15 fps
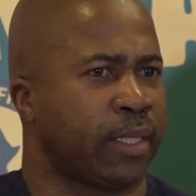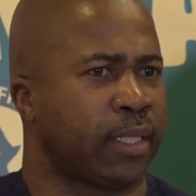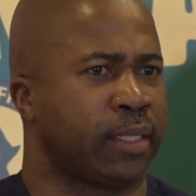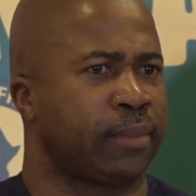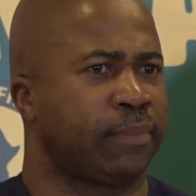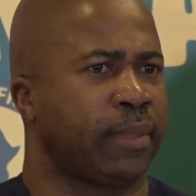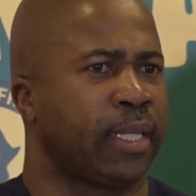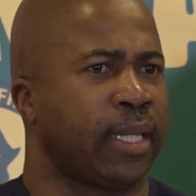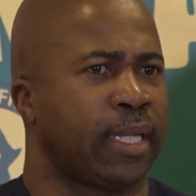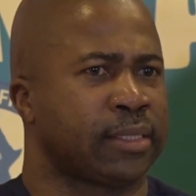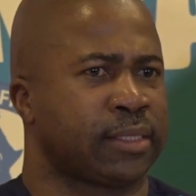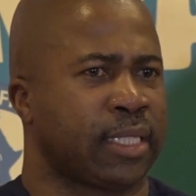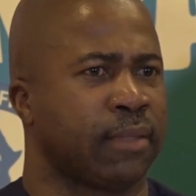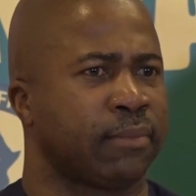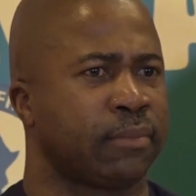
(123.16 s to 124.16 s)
by
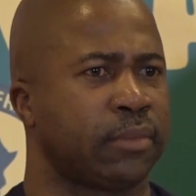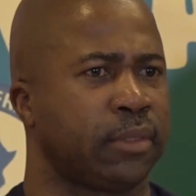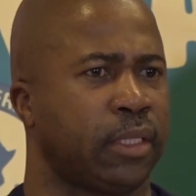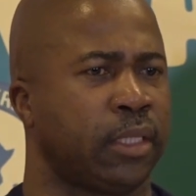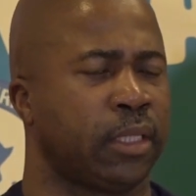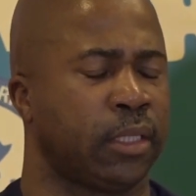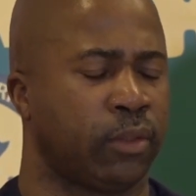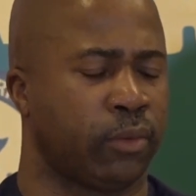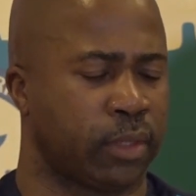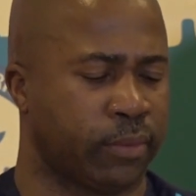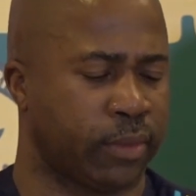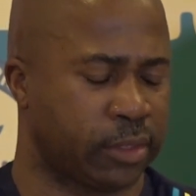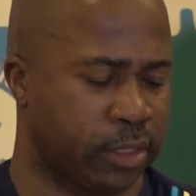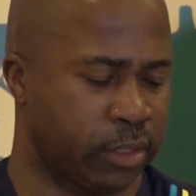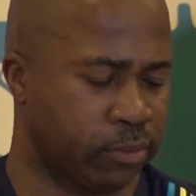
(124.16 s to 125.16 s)
Azam on
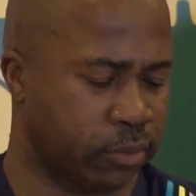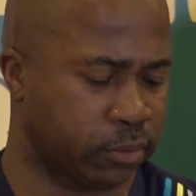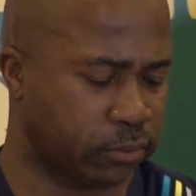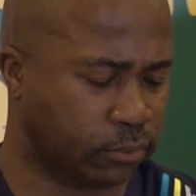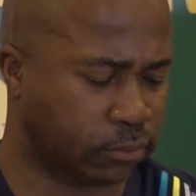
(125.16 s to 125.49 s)
our table.